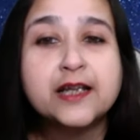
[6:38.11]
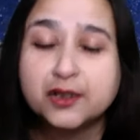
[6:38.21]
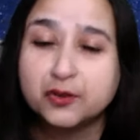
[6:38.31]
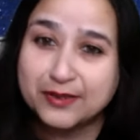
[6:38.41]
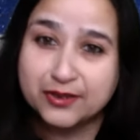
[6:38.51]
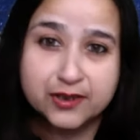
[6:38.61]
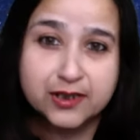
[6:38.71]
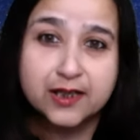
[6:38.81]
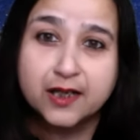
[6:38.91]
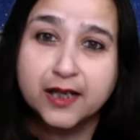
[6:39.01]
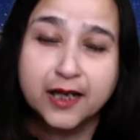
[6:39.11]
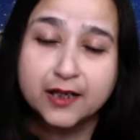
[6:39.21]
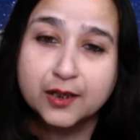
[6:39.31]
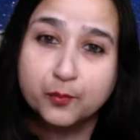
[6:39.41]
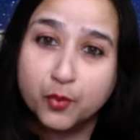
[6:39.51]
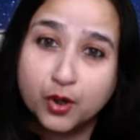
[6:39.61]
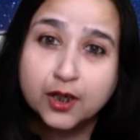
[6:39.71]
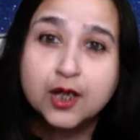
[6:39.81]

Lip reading: the questions that are there in the book,